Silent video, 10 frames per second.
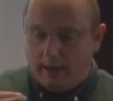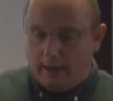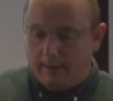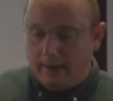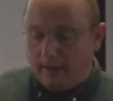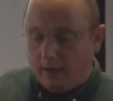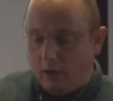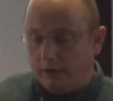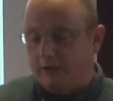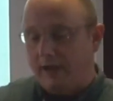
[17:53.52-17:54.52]
in that
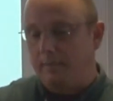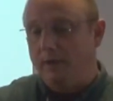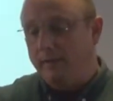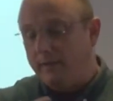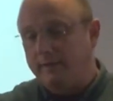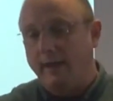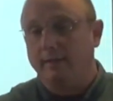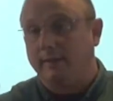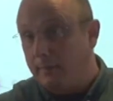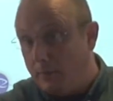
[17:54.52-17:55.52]
last segment, in the second
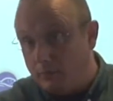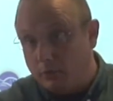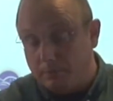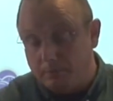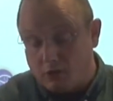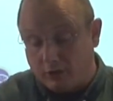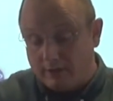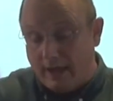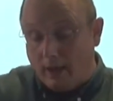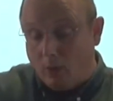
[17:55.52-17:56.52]
segment just
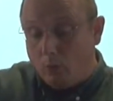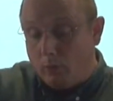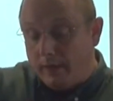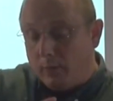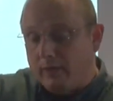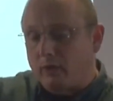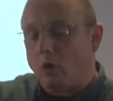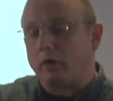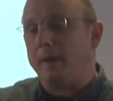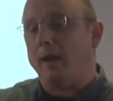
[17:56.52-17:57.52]
now, we've
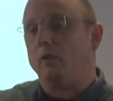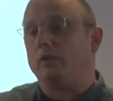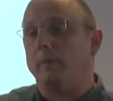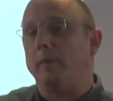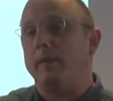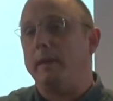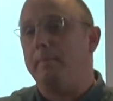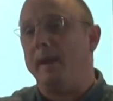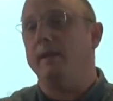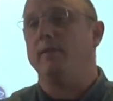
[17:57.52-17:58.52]
talked about some of the
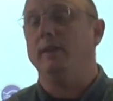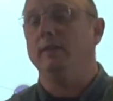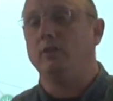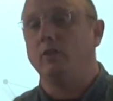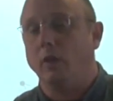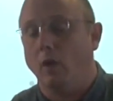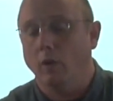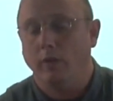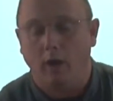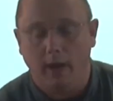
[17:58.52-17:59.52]
benefits
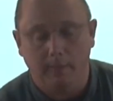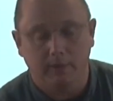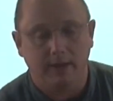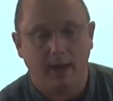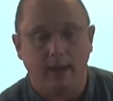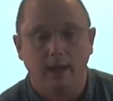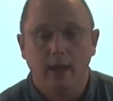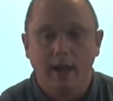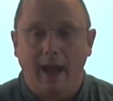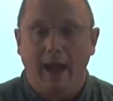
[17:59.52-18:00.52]
of IMTA,
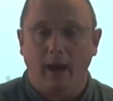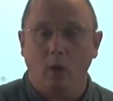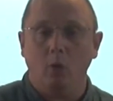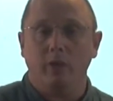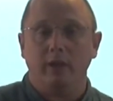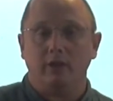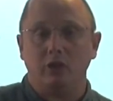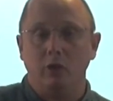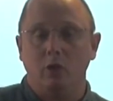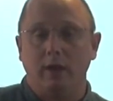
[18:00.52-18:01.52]
how that
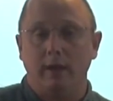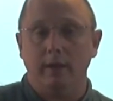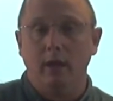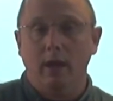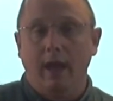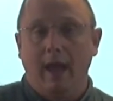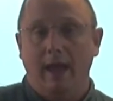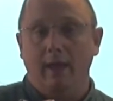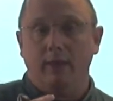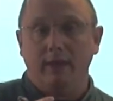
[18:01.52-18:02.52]
you can
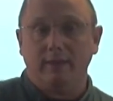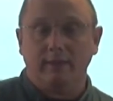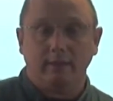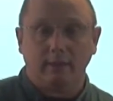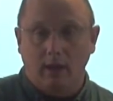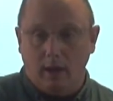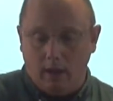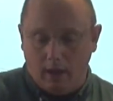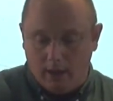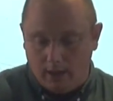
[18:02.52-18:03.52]
have this
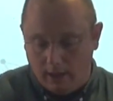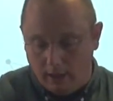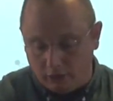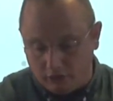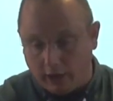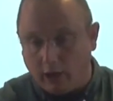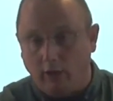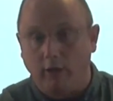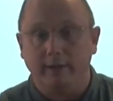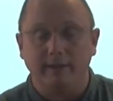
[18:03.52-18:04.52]

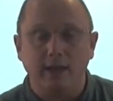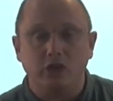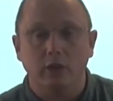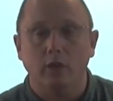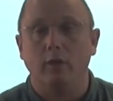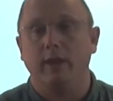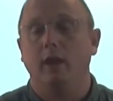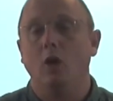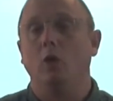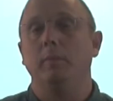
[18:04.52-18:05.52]
circularization of the
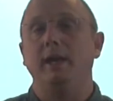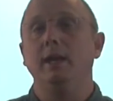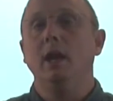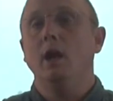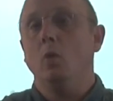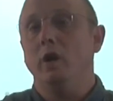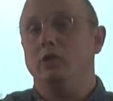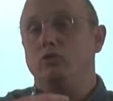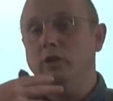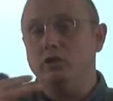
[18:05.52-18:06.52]
economy,
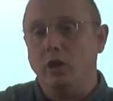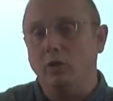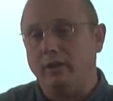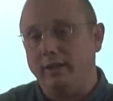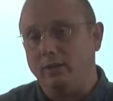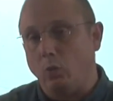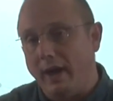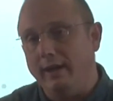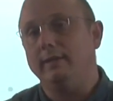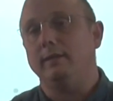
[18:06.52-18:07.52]
which reduces
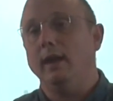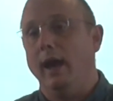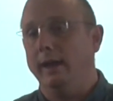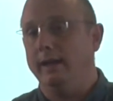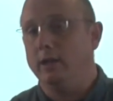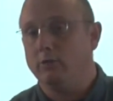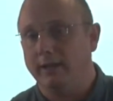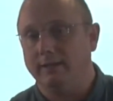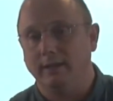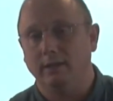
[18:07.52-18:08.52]
waste and
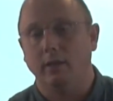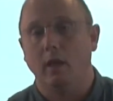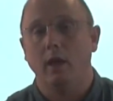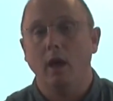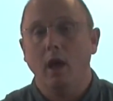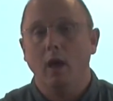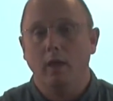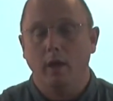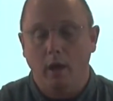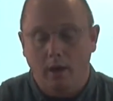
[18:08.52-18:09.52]
increases
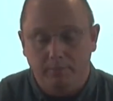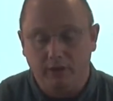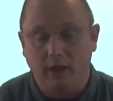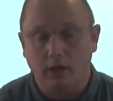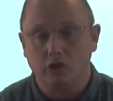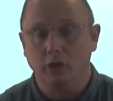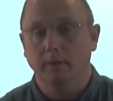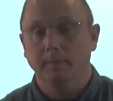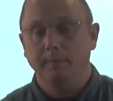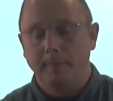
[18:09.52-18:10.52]
the production.